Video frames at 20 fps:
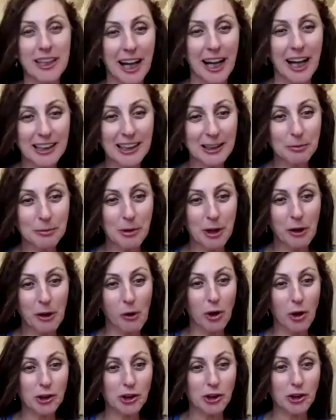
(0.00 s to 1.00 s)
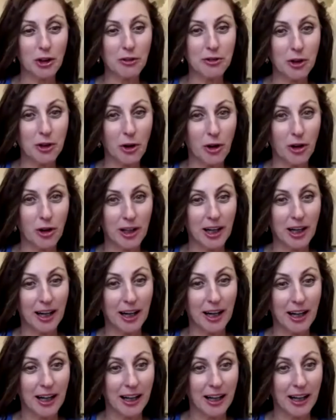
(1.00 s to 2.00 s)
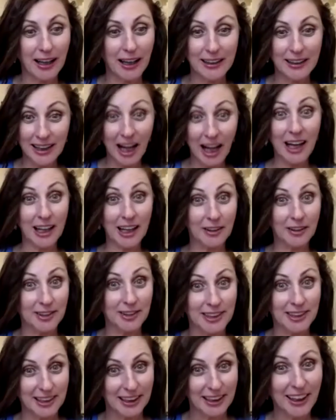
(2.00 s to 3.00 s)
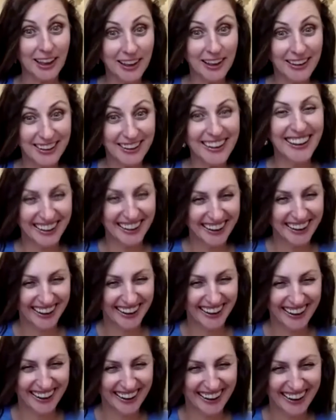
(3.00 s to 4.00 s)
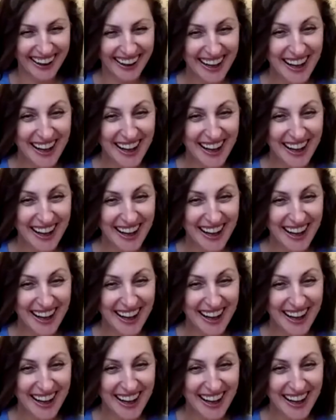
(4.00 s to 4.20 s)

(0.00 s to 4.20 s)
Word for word: us because of your uh, Talevski, eh? That,